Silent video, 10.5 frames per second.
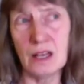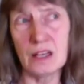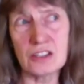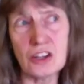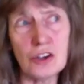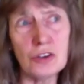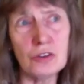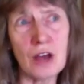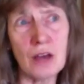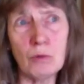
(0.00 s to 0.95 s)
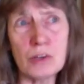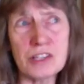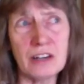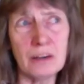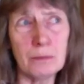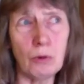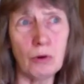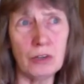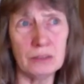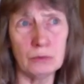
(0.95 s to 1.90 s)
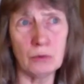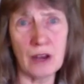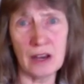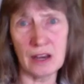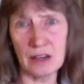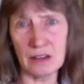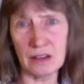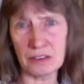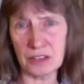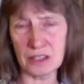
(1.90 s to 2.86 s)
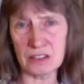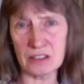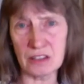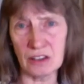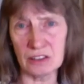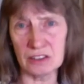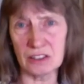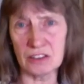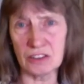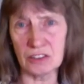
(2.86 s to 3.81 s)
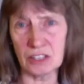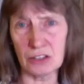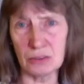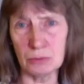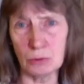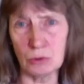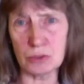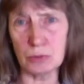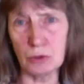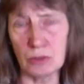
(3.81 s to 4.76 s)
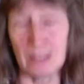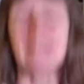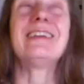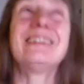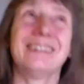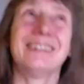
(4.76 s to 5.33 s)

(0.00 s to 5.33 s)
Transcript: So, was there a point where things started to go more smoothly?